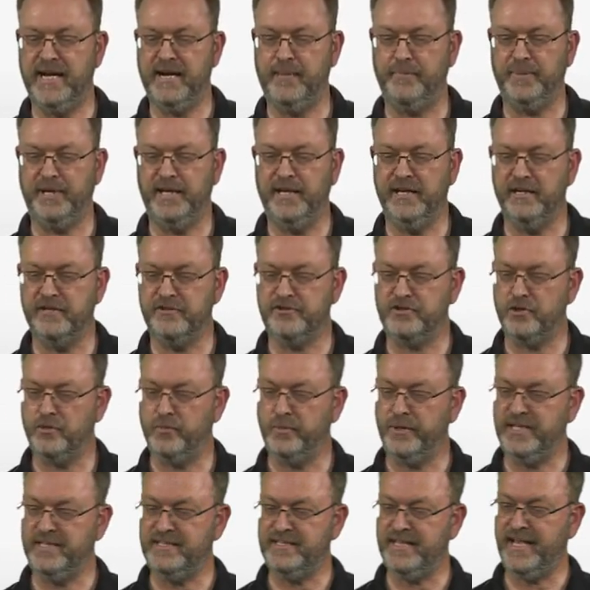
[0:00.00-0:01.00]
up here, so
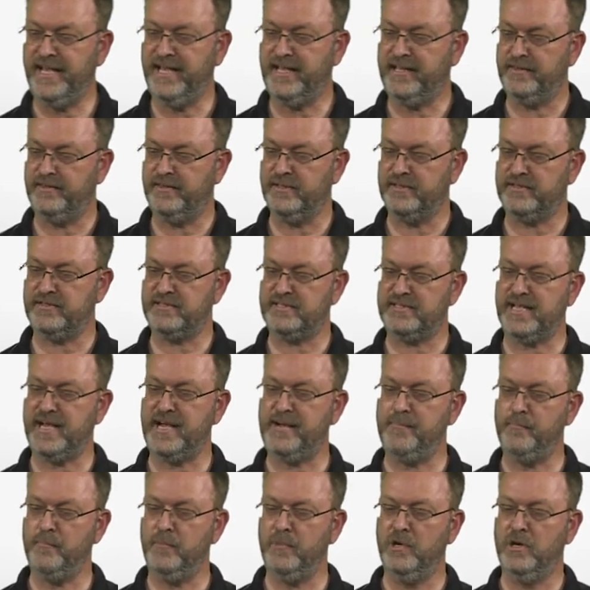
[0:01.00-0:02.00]
we take the
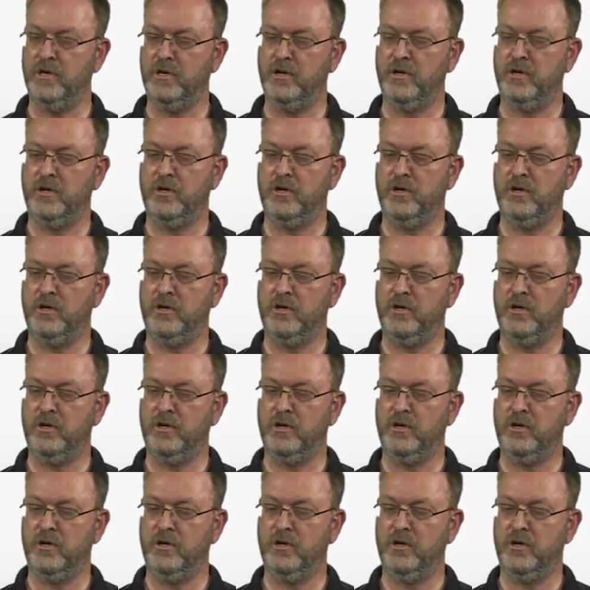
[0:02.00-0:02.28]
sum